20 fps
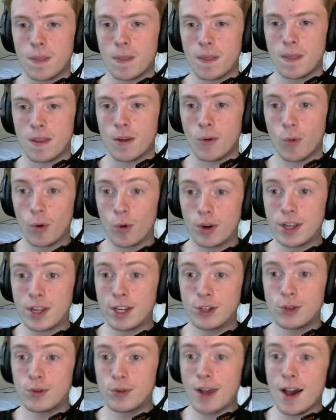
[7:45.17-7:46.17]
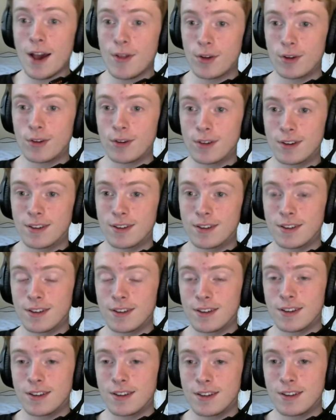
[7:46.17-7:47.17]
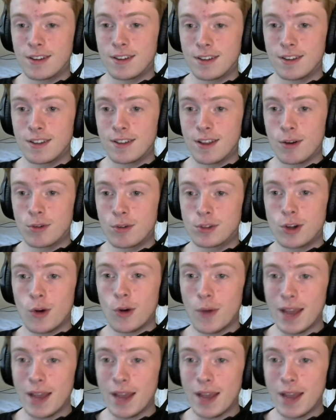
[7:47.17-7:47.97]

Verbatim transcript: working together. There was no